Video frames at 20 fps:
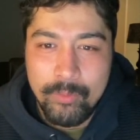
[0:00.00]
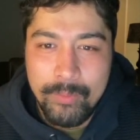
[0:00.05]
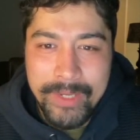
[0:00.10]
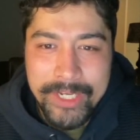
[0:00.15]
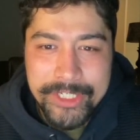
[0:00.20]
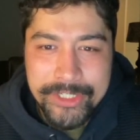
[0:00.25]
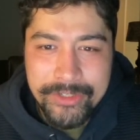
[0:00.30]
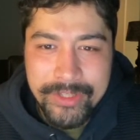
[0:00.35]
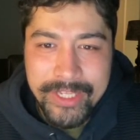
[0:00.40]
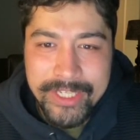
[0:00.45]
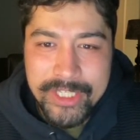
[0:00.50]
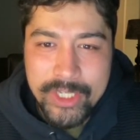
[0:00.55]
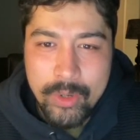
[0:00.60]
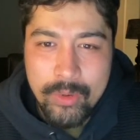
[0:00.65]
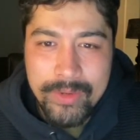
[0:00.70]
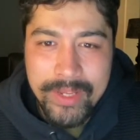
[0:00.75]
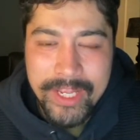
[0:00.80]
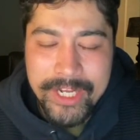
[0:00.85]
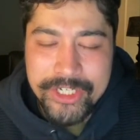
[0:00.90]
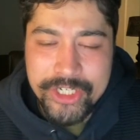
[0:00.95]
Make sure they
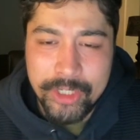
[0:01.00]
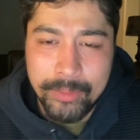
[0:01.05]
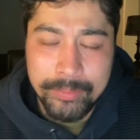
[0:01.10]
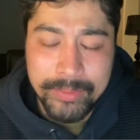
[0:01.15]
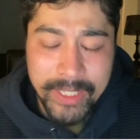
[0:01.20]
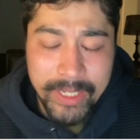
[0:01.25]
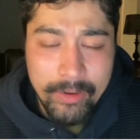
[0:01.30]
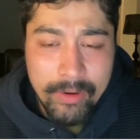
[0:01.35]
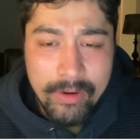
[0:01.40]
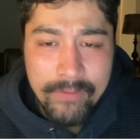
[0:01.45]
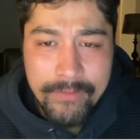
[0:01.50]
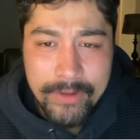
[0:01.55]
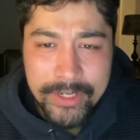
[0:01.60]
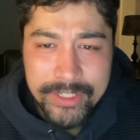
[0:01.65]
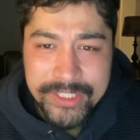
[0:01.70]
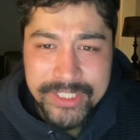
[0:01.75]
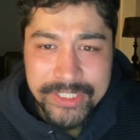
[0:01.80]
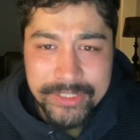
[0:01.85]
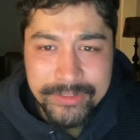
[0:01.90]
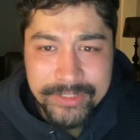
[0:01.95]
don't catch our play rough on a
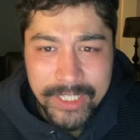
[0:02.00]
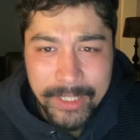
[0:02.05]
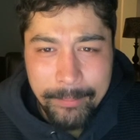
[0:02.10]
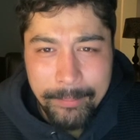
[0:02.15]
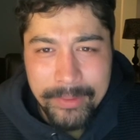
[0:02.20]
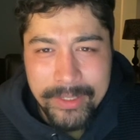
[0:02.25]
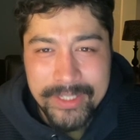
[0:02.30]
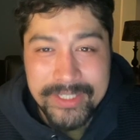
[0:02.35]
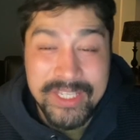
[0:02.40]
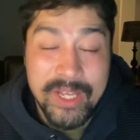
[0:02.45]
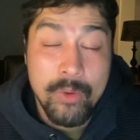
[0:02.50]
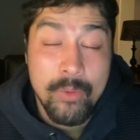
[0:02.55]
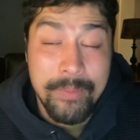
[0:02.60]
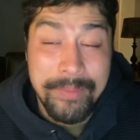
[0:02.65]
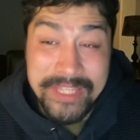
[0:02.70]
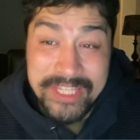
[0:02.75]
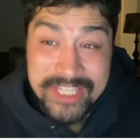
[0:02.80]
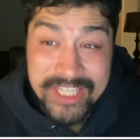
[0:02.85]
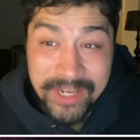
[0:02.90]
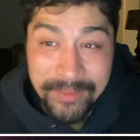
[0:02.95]
steel type, because that would
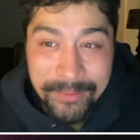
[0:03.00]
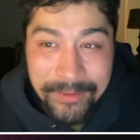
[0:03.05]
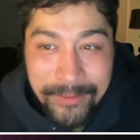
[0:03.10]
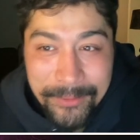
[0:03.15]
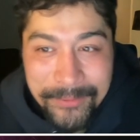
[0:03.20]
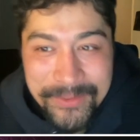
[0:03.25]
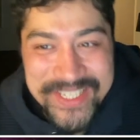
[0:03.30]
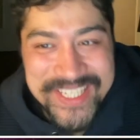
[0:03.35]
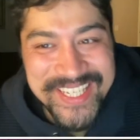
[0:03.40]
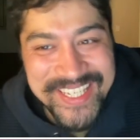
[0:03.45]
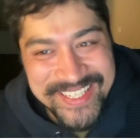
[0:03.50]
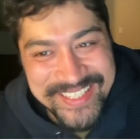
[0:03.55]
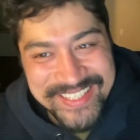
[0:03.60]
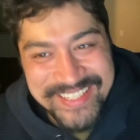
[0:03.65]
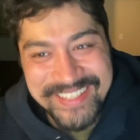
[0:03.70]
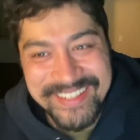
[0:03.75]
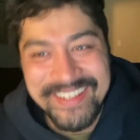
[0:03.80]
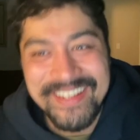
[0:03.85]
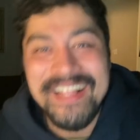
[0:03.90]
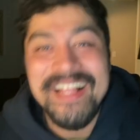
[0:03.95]
be double
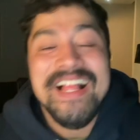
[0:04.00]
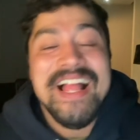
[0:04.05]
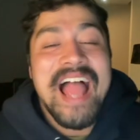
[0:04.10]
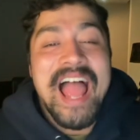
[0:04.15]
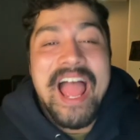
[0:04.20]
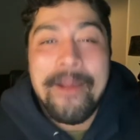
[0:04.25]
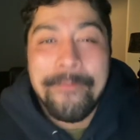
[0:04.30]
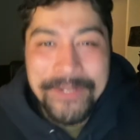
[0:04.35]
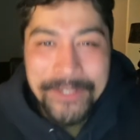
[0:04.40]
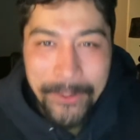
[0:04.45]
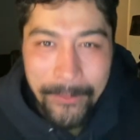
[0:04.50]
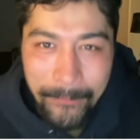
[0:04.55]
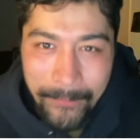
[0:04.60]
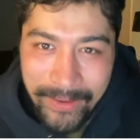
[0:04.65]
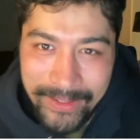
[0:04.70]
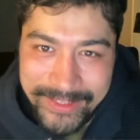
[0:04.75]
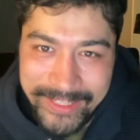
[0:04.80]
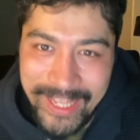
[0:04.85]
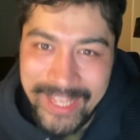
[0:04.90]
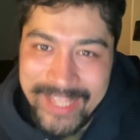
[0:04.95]
resisted, and we don't
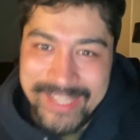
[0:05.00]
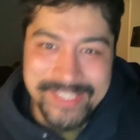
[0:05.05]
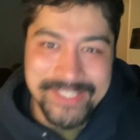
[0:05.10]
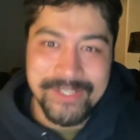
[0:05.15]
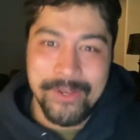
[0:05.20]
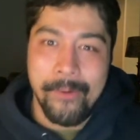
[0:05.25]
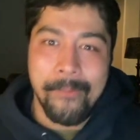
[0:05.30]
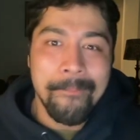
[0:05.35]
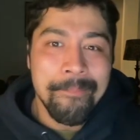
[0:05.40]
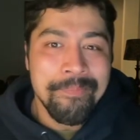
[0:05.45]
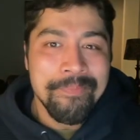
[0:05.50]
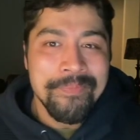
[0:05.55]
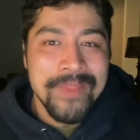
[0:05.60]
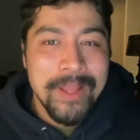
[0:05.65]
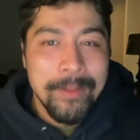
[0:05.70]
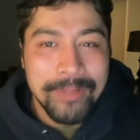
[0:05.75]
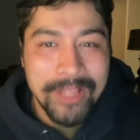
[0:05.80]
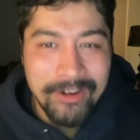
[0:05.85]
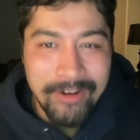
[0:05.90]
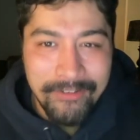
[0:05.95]
want that. So
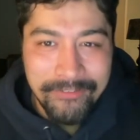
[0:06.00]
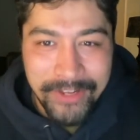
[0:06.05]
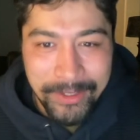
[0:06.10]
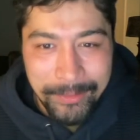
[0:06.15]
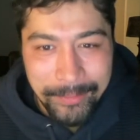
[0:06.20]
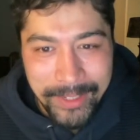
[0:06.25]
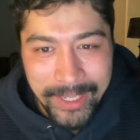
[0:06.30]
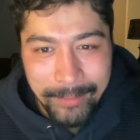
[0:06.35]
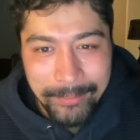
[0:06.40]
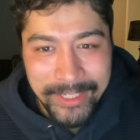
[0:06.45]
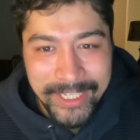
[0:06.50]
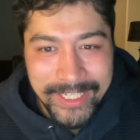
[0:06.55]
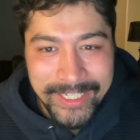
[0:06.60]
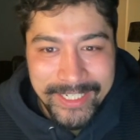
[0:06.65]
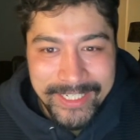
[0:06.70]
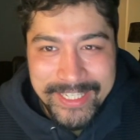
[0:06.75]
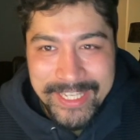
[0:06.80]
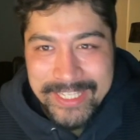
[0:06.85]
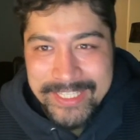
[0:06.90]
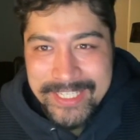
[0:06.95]
play rough gonna be coming in,
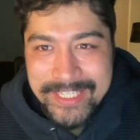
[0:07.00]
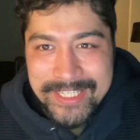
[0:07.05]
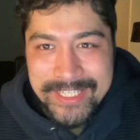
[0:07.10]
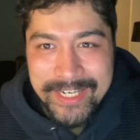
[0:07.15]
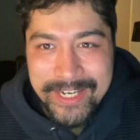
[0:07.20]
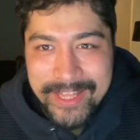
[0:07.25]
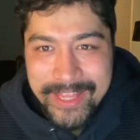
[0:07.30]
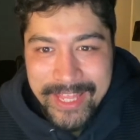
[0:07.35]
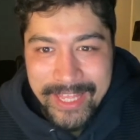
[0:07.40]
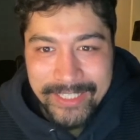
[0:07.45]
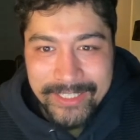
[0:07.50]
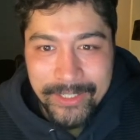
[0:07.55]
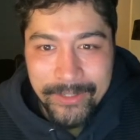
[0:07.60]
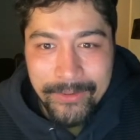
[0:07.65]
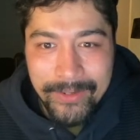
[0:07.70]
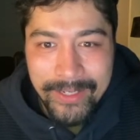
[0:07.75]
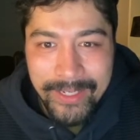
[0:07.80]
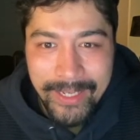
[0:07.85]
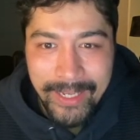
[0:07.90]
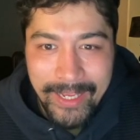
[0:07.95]
gets us into the
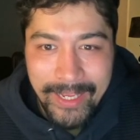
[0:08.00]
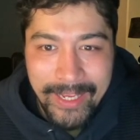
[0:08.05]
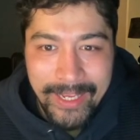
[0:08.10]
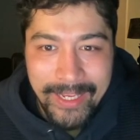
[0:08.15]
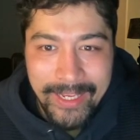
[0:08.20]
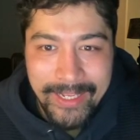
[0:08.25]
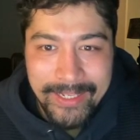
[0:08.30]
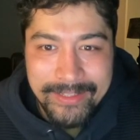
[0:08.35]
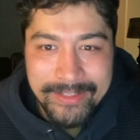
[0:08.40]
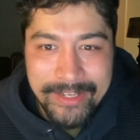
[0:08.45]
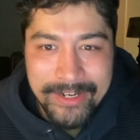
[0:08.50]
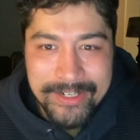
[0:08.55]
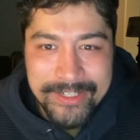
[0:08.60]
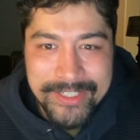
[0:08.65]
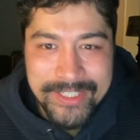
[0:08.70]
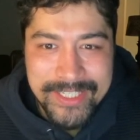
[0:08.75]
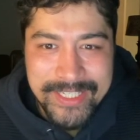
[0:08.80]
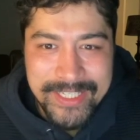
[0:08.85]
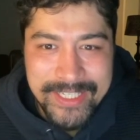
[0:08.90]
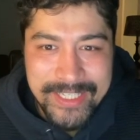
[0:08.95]
yellow, and
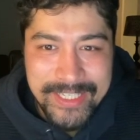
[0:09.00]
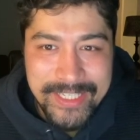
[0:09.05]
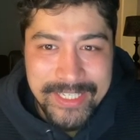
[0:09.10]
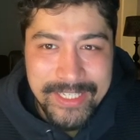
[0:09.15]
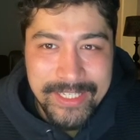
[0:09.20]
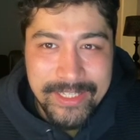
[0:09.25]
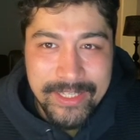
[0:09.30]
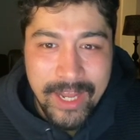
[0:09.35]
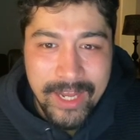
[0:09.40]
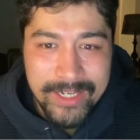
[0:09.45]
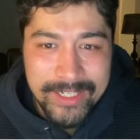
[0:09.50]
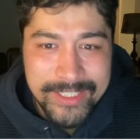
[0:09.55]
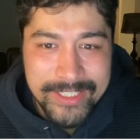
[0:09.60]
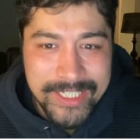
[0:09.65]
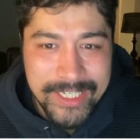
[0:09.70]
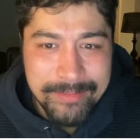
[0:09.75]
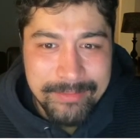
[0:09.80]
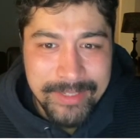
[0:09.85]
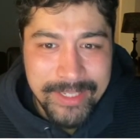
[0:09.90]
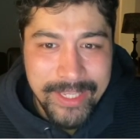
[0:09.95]
there's the not
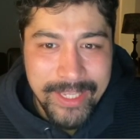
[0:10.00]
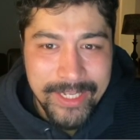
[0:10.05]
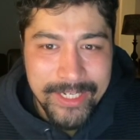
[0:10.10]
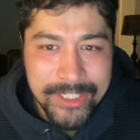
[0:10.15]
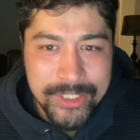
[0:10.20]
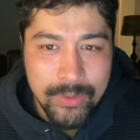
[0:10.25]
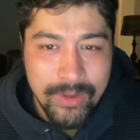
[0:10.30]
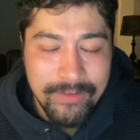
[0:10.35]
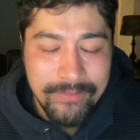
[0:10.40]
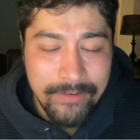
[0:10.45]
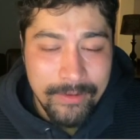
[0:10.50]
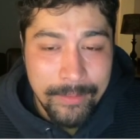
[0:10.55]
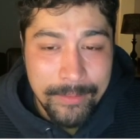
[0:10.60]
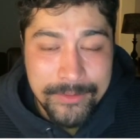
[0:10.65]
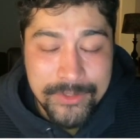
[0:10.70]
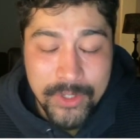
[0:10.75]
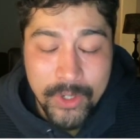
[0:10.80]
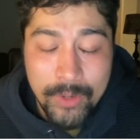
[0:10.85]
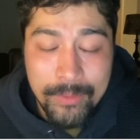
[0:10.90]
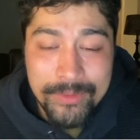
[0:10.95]
attempt to catch. So I farm up
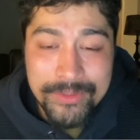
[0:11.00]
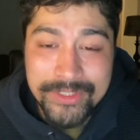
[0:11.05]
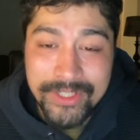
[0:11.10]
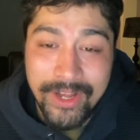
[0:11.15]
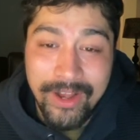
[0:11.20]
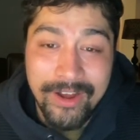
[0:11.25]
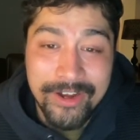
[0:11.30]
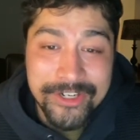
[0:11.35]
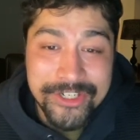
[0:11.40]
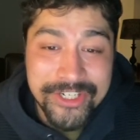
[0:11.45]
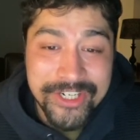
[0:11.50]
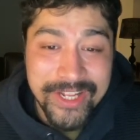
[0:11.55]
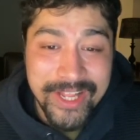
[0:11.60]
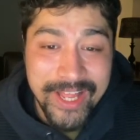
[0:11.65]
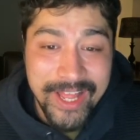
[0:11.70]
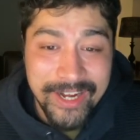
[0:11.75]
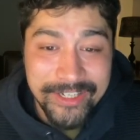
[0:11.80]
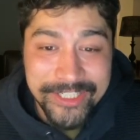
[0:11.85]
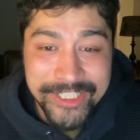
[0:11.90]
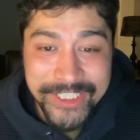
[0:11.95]
to almost 100
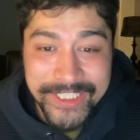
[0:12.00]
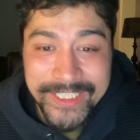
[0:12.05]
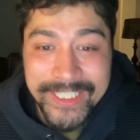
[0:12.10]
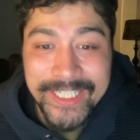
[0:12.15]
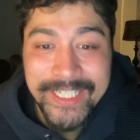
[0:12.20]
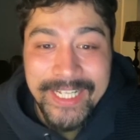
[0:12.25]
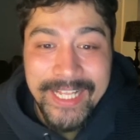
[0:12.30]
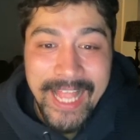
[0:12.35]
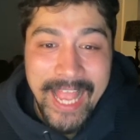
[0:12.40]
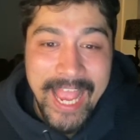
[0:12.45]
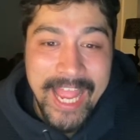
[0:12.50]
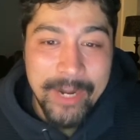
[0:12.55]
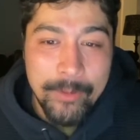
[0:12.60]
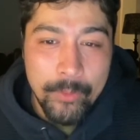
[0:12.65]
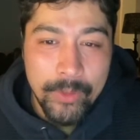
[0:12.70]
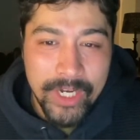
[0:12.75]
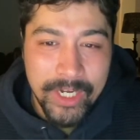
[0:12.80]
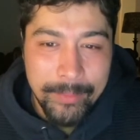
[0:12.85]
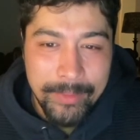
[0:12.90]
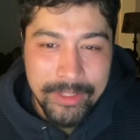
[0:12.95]
energy, and
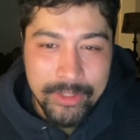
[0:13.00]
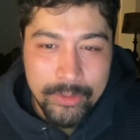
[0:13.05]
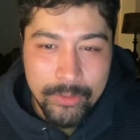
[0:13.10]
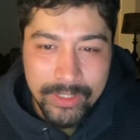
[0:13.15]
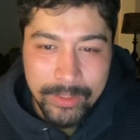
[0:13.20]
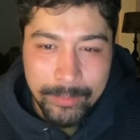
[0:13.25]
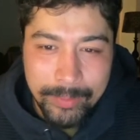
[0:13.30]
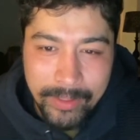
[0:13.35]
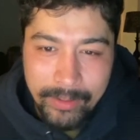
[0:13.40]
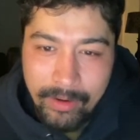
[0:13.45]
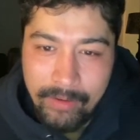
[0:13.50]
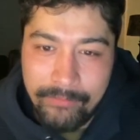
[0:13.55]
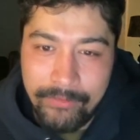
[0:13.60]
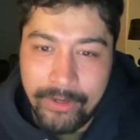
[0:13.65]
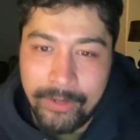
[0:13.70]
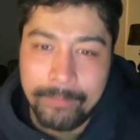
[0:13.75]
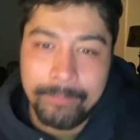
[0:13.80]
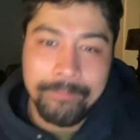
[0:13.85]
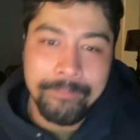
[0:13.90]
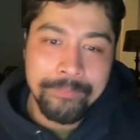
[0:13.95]
we're gonna be throwing the play rough
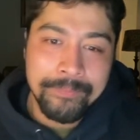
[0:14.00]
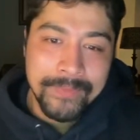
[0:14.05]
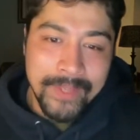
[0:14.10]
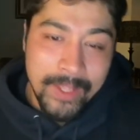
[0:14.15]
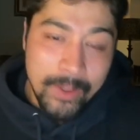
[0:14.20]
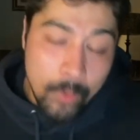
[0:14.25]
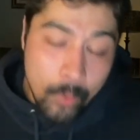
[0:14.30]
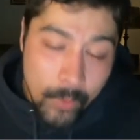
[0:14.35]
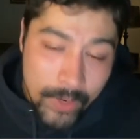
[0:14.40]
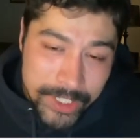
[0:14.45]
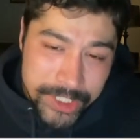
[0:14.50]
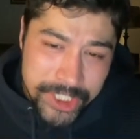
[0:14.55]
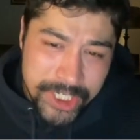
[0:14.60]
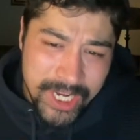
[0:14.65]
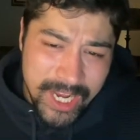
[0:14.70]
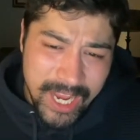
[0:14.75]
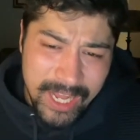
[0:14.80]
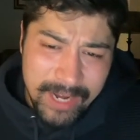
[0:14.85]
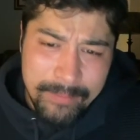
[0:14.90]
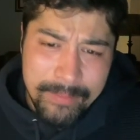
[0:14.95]
here,
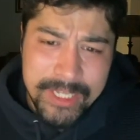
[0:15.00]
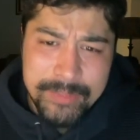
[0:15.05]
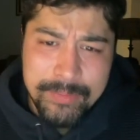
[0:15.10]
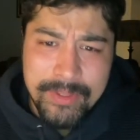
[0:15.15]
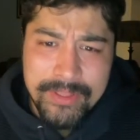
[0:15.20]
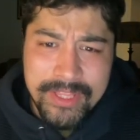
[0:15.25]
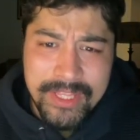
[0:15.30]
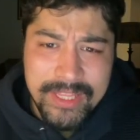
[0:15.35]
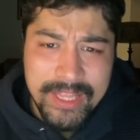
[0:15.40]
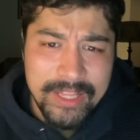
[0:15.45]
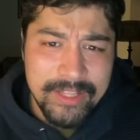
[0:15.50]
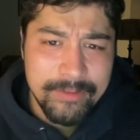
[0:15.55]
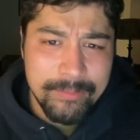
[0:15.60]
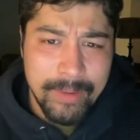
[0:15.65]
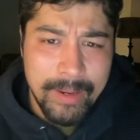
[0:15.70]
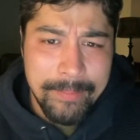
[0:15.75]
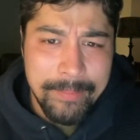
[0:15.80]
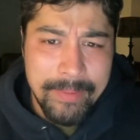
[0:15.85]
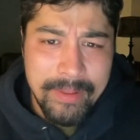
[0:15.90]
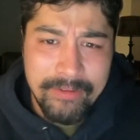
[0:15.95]
which kind of makes me think that there
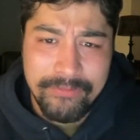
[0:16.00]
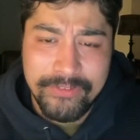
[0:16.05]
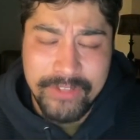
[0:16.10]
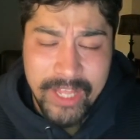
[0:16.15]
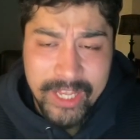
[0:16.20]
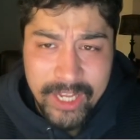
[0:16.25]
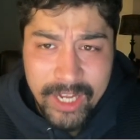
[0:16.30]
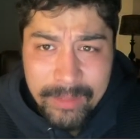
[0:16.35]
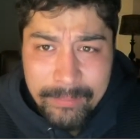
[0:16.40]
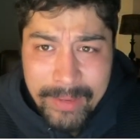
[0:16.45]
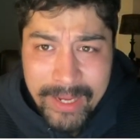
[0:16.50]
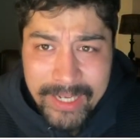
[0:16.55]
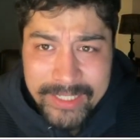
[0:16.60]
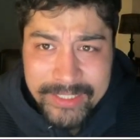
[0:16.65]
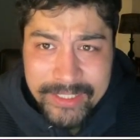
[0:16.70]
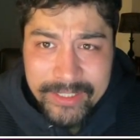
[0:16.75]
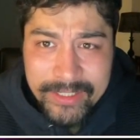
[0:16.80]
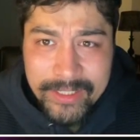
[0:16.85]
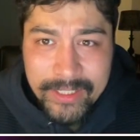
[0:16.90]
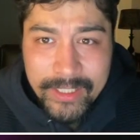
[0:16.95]
might be a Flygon back there,